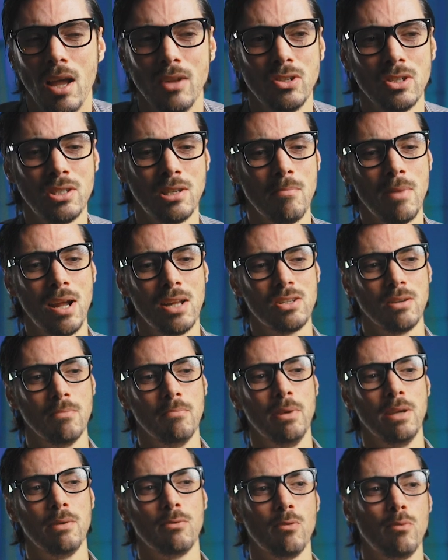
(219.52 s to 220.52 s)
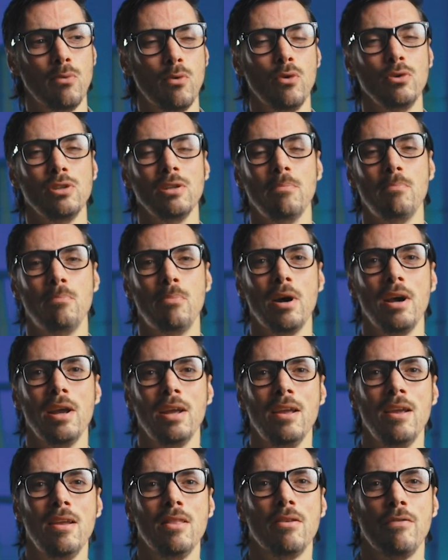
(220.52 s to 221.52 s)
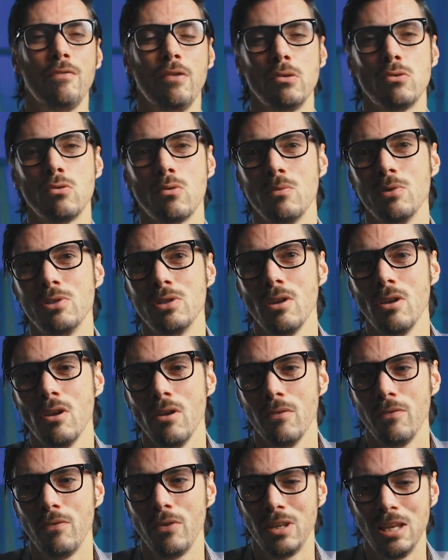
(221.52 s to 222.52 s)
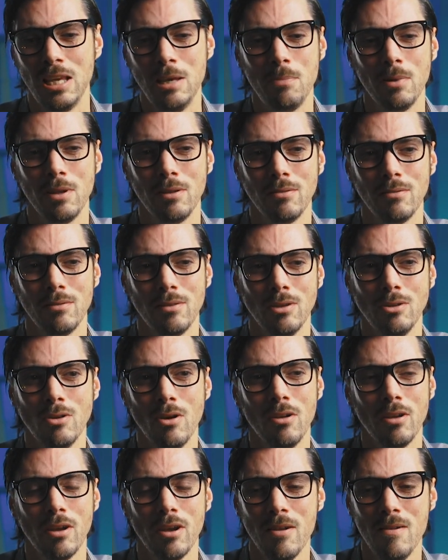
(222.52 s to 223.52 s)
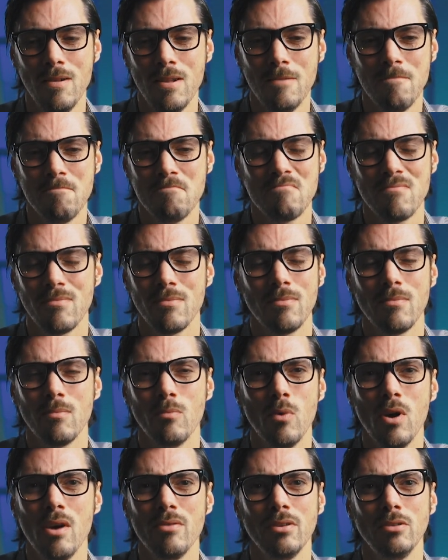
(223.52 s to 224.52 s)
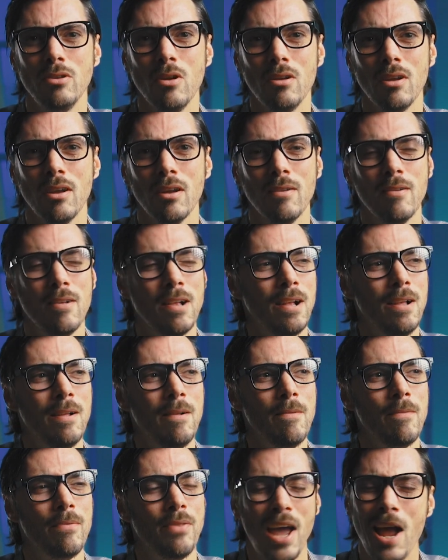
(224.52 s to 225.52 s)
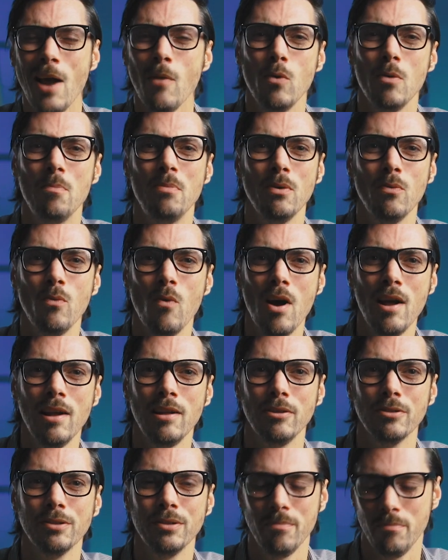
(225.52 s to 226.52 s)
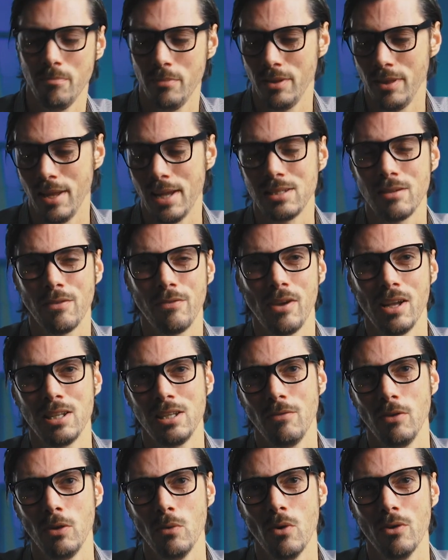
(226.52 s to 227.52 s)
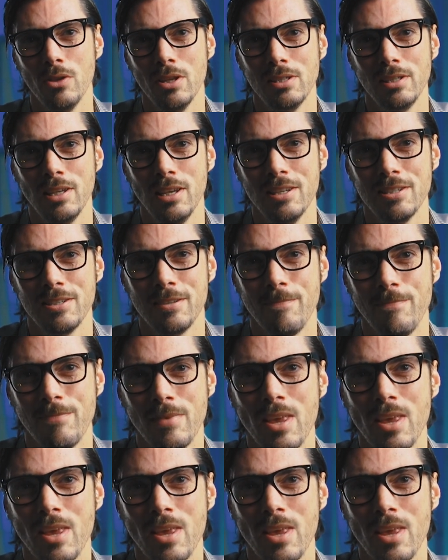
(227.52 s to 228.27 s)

And just imagine being rewarded by the Federal Reserve for keeping the dollar worth a dollar. That would be wild, but that's effectively what this is.